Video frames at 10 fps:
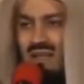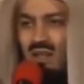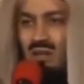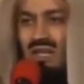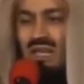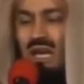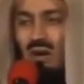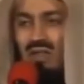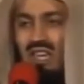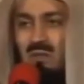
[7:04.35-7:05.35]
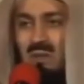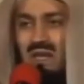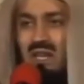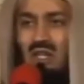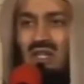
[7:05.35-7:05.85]
Look at how the
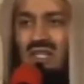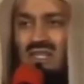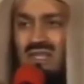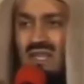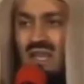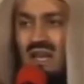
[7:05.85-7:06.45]
explanation is.